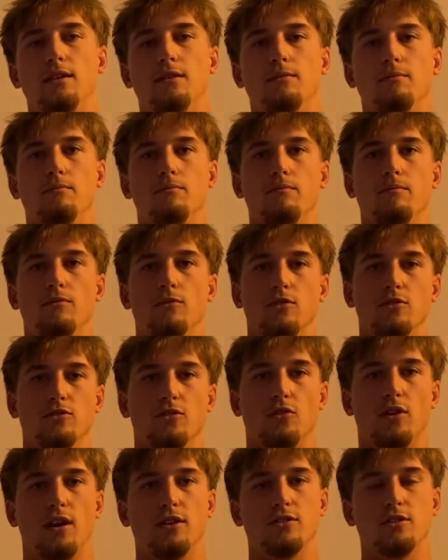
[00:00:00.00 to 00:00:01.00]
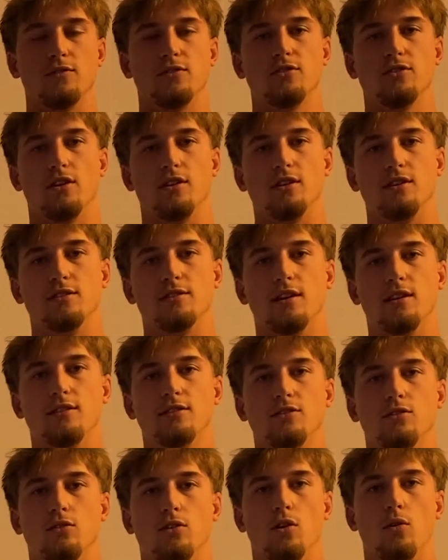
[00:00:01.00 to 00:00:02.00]
and there's lots of studies that
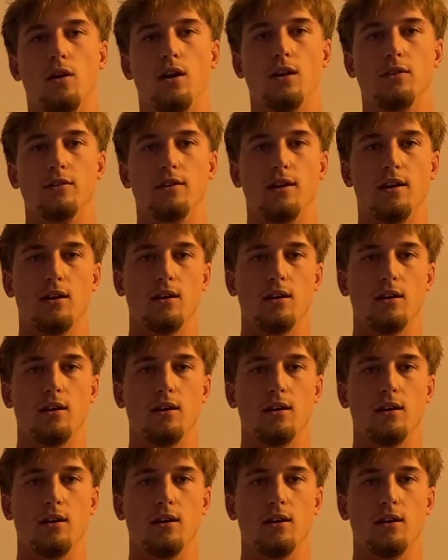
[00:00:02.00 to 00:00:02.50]
still go on today